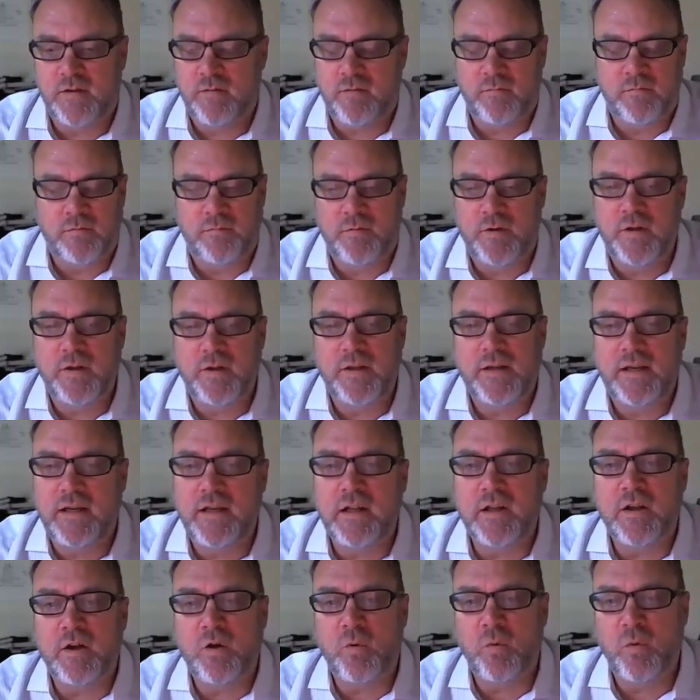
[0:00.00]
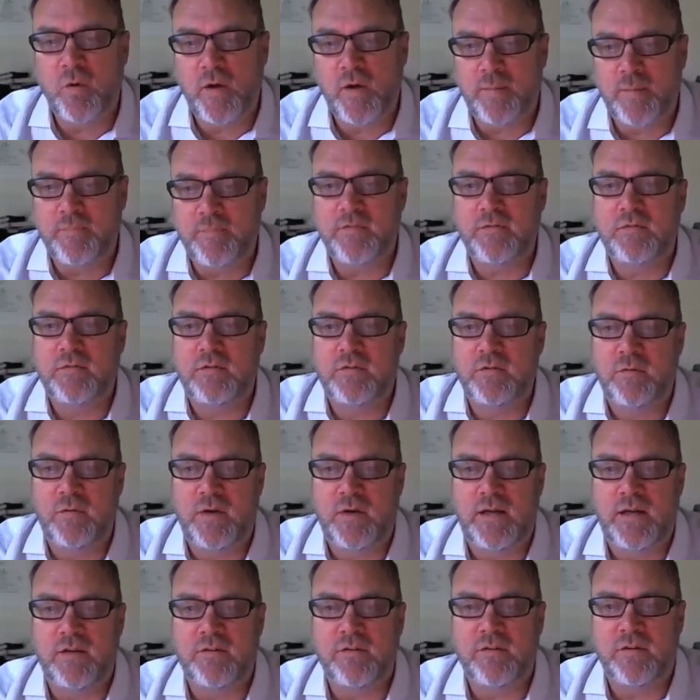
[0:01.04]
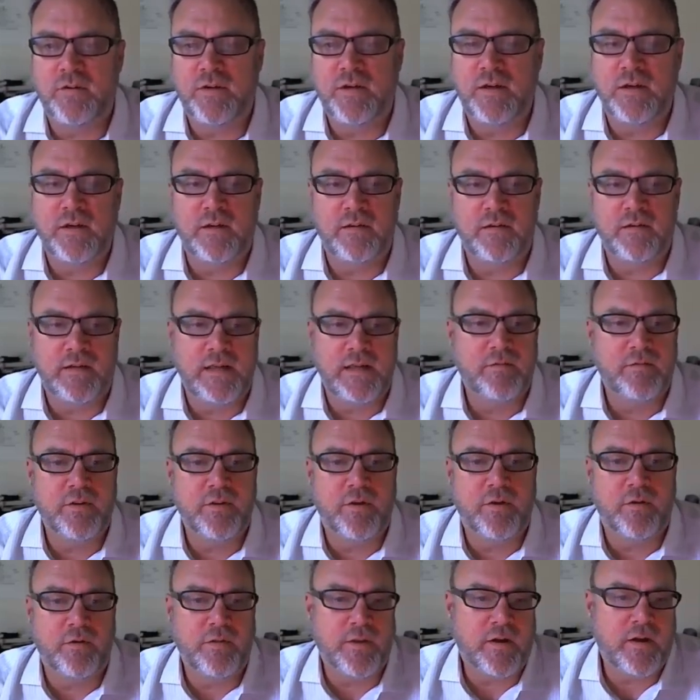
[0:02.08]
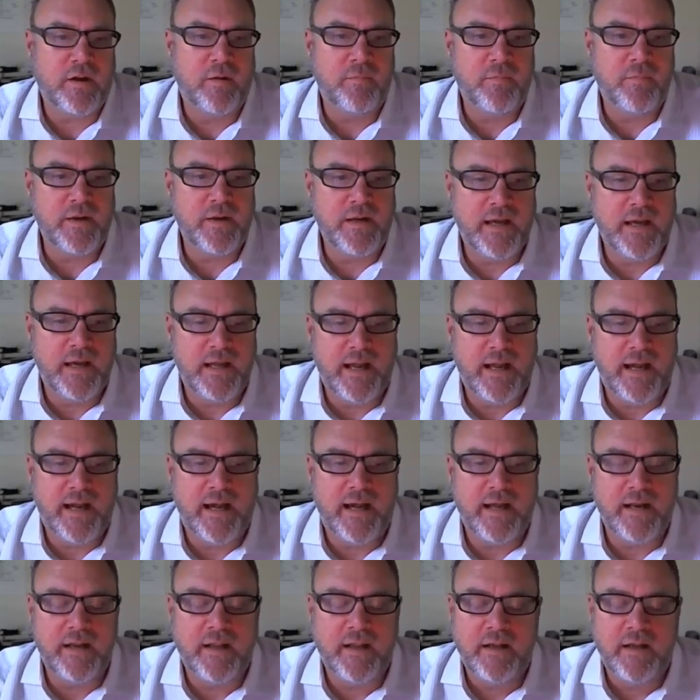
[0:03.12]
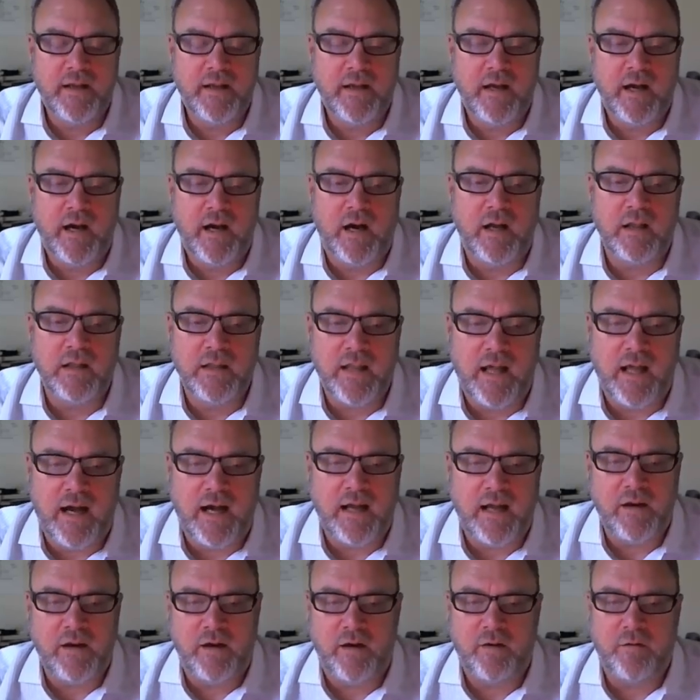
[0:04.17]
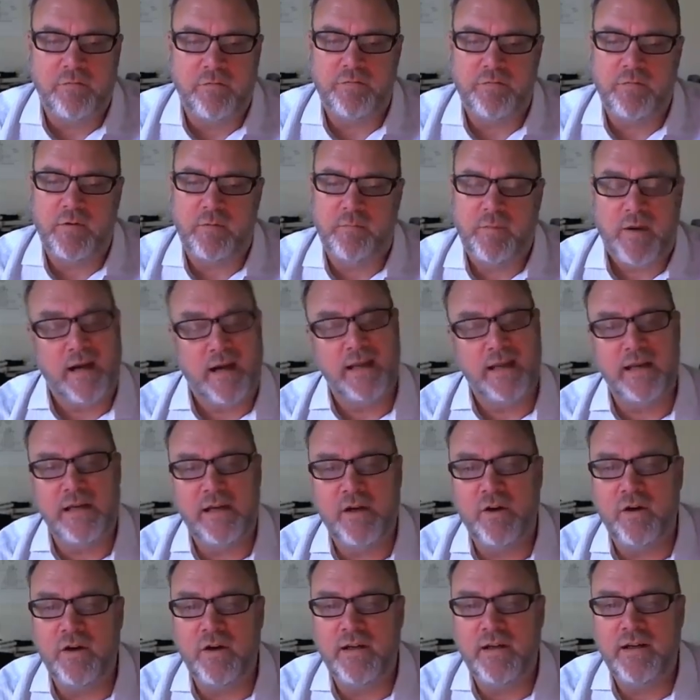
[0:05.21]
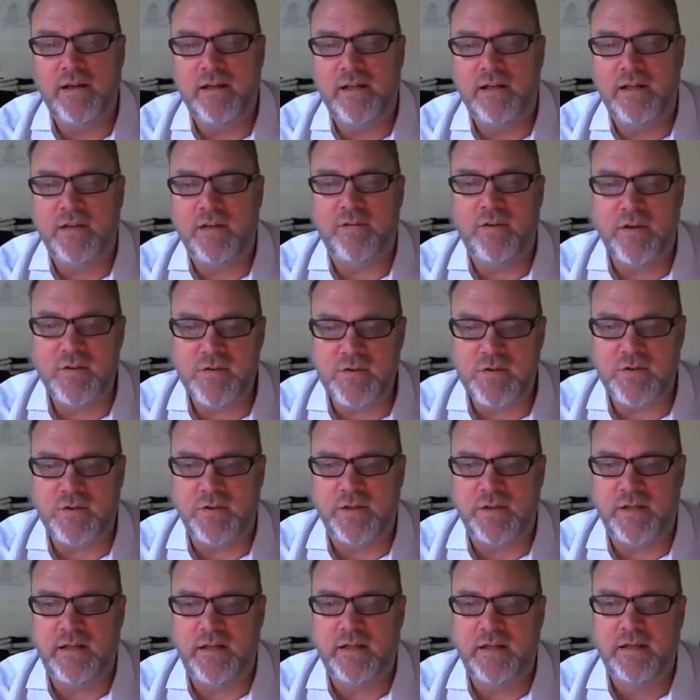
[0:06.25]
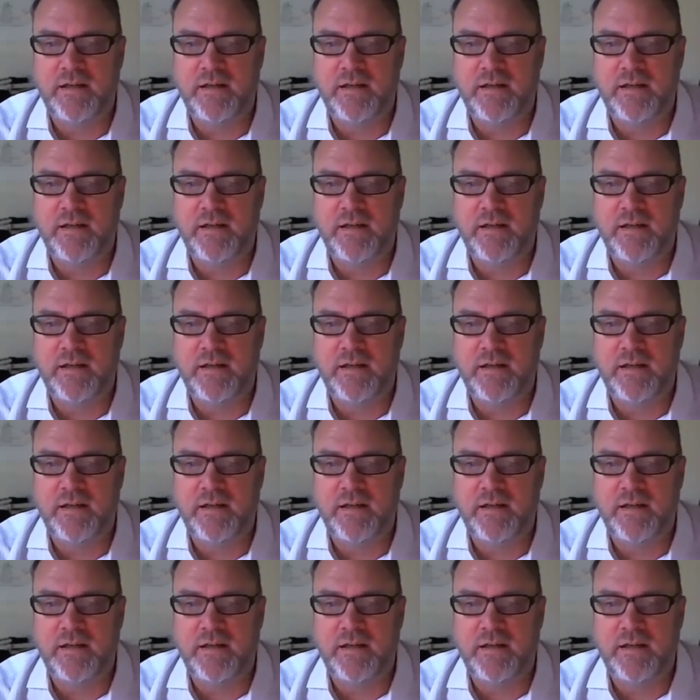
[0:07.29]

really ill-equipped to enter in, even though the company had a lot of pioneering in its history.